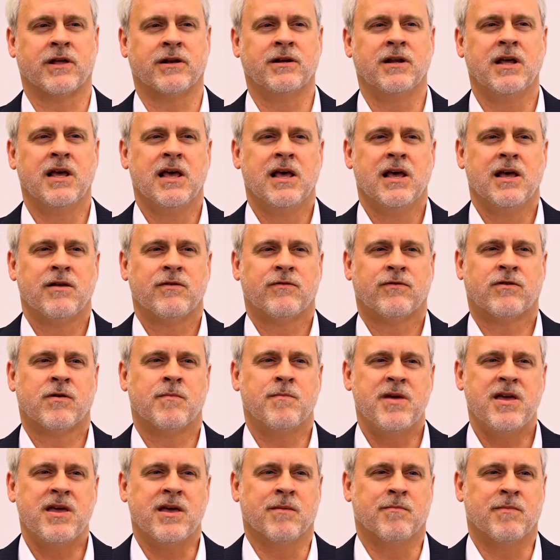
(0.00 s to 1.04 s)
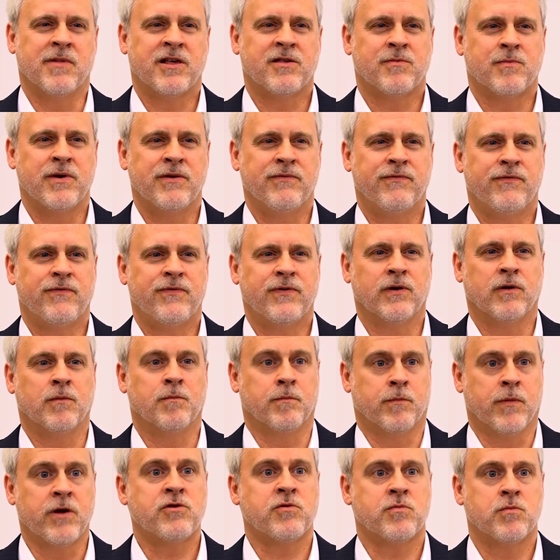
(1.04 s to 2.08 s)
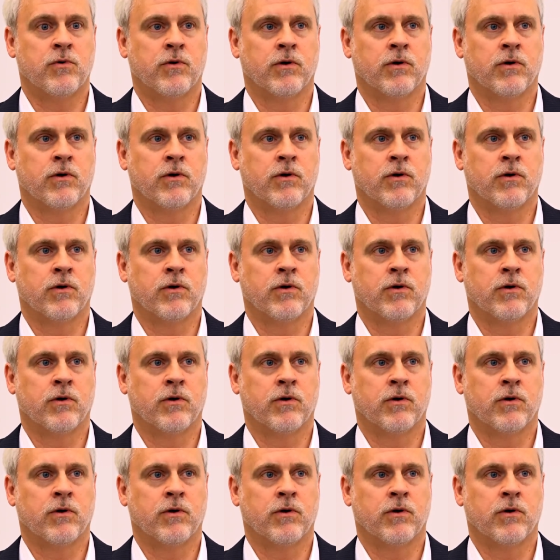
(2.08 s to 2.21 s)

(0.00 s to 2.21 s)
And to me, it makes me feel much